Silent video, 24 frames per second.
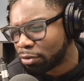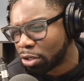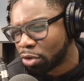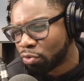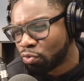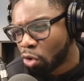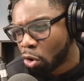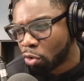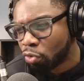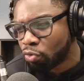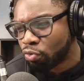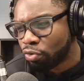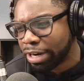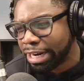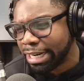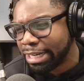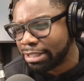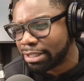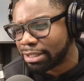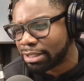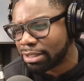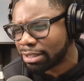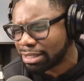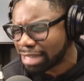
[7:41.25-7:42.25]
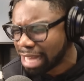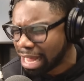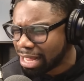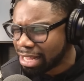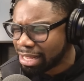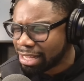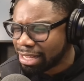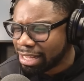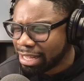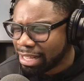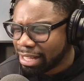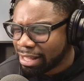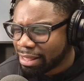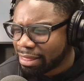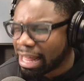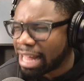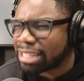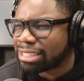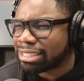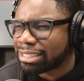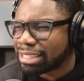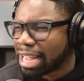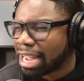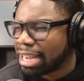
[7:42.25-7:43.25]
for the wrong reasons. That,
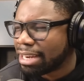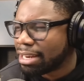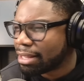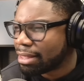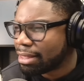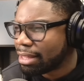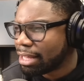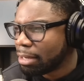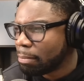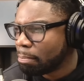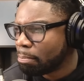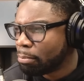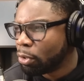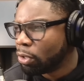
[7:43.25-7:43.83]
that side of thing.